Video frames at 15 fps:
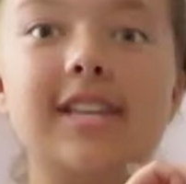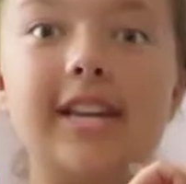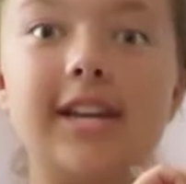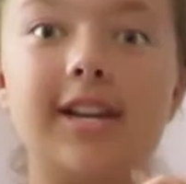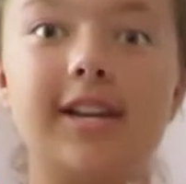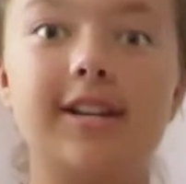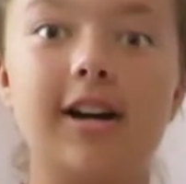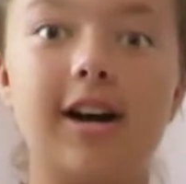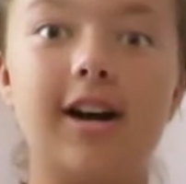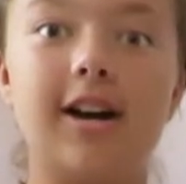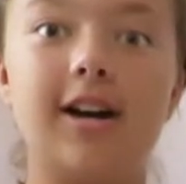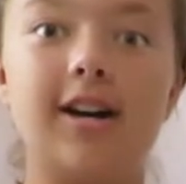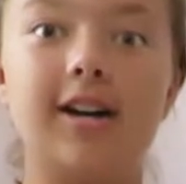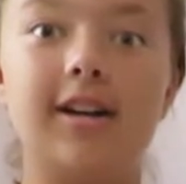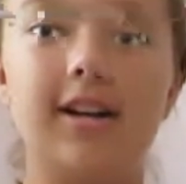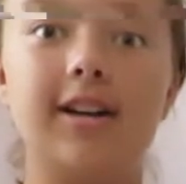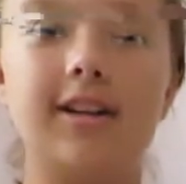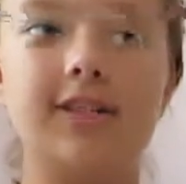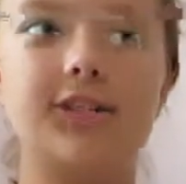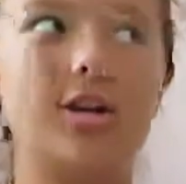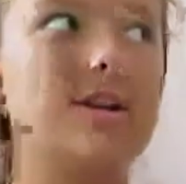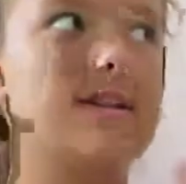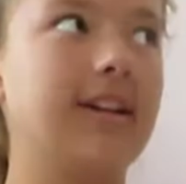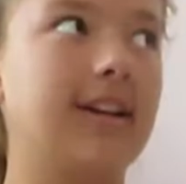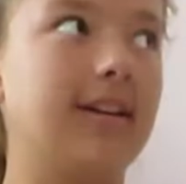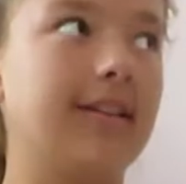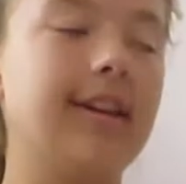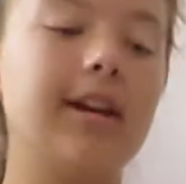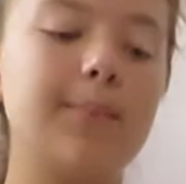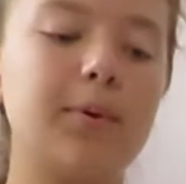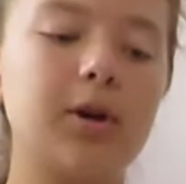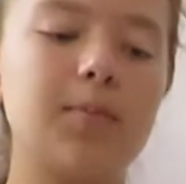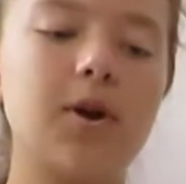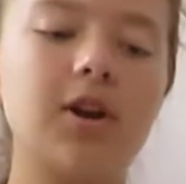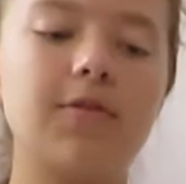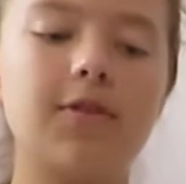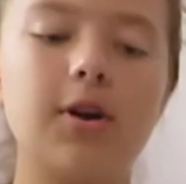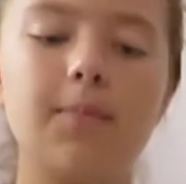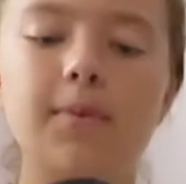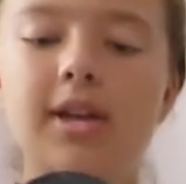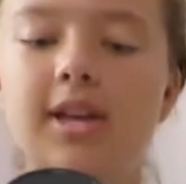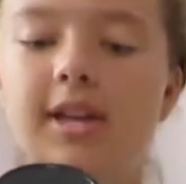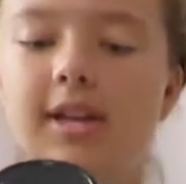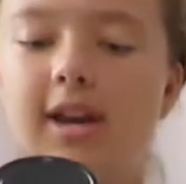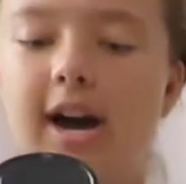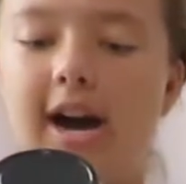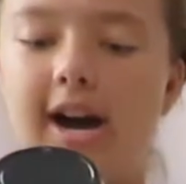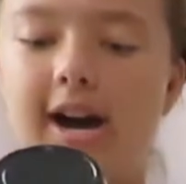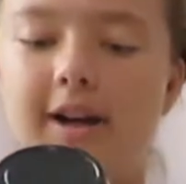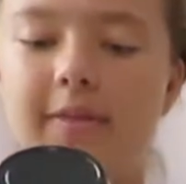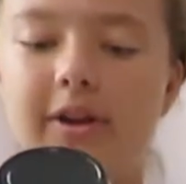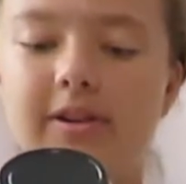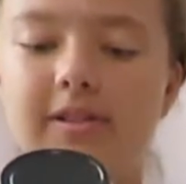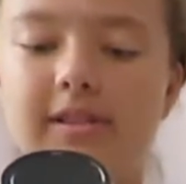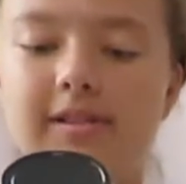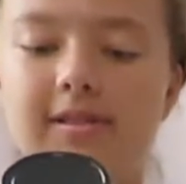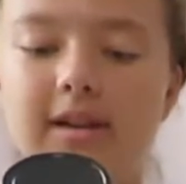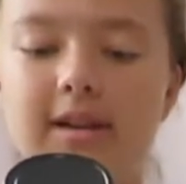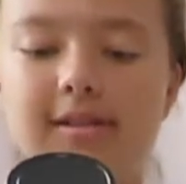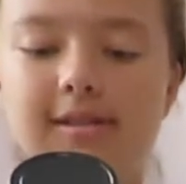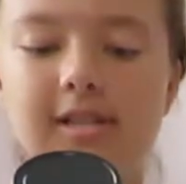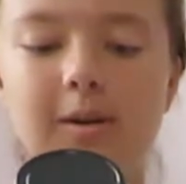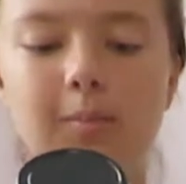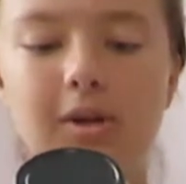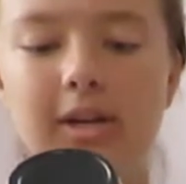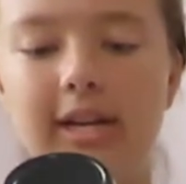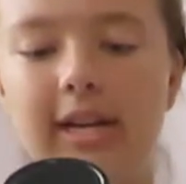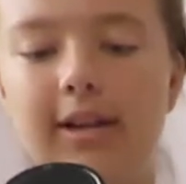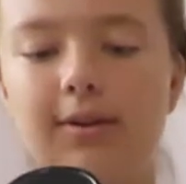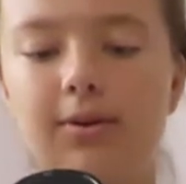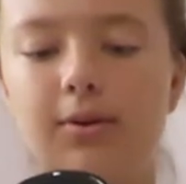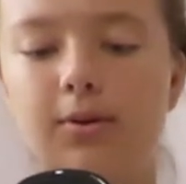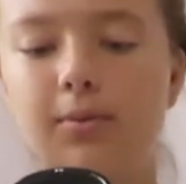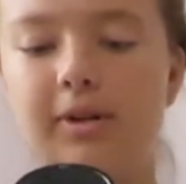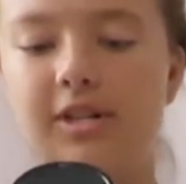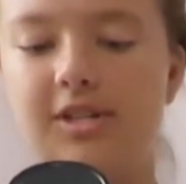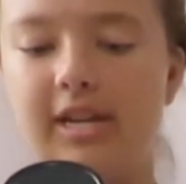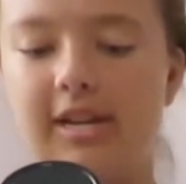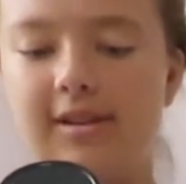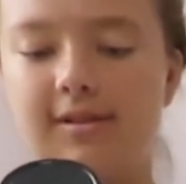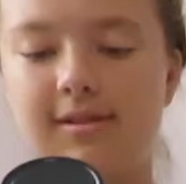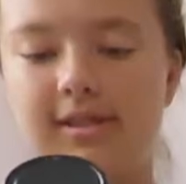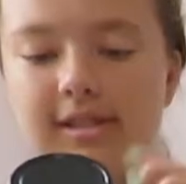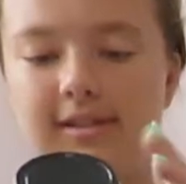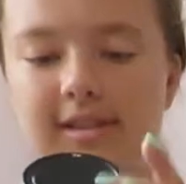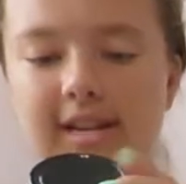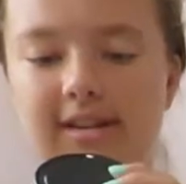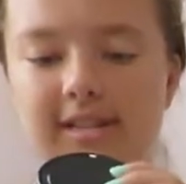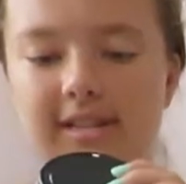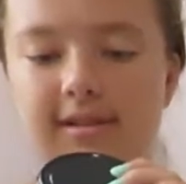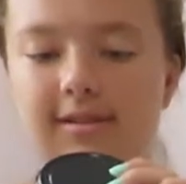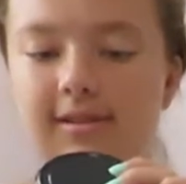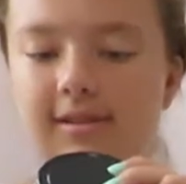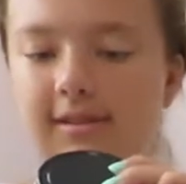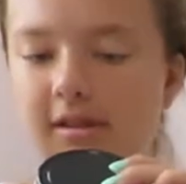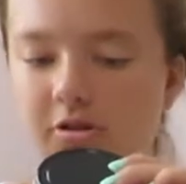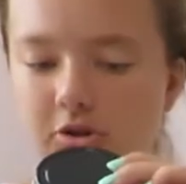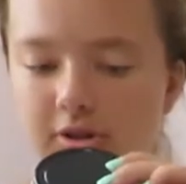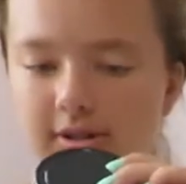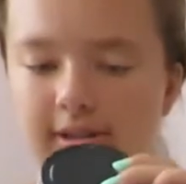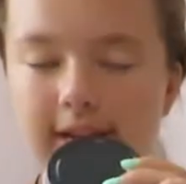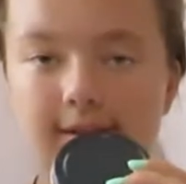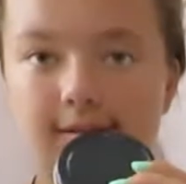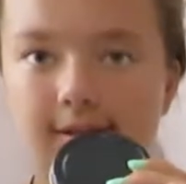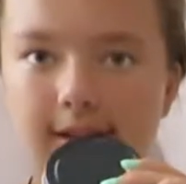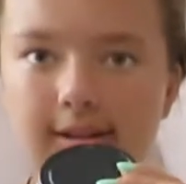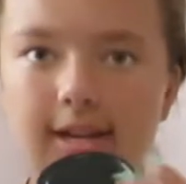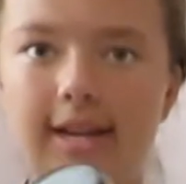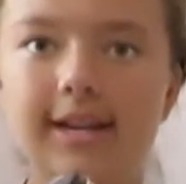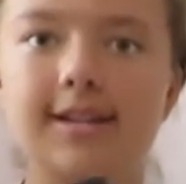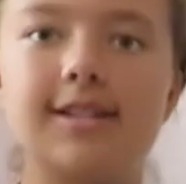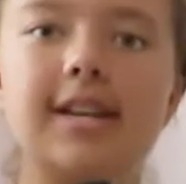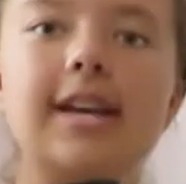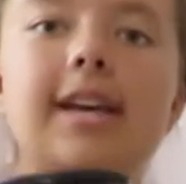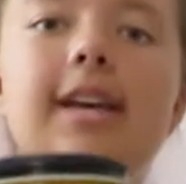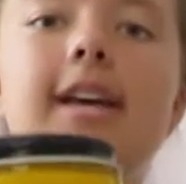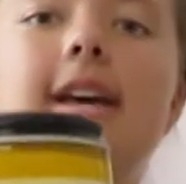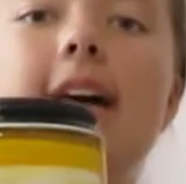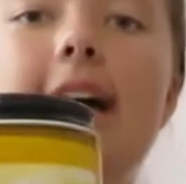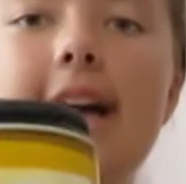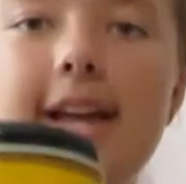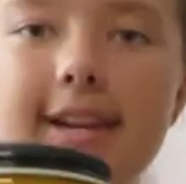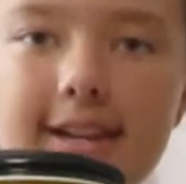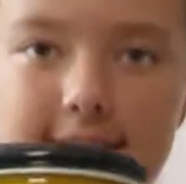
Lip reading: the Darkling and Alina bookmark from. There's a Sun Summoner candle, which says the scent is citrus and sunlight, and